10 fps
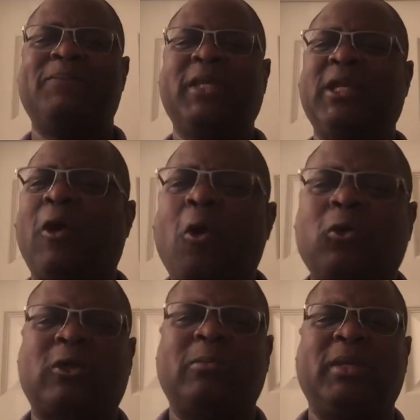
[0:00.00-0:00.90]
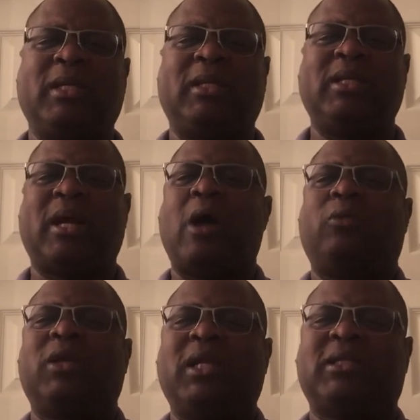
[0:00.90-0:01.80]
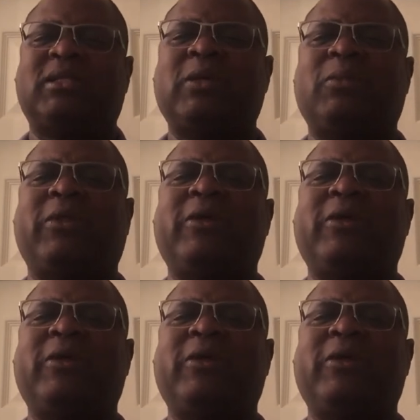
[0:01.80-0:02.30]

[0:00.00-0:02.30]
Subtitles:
and ultimately our relationship with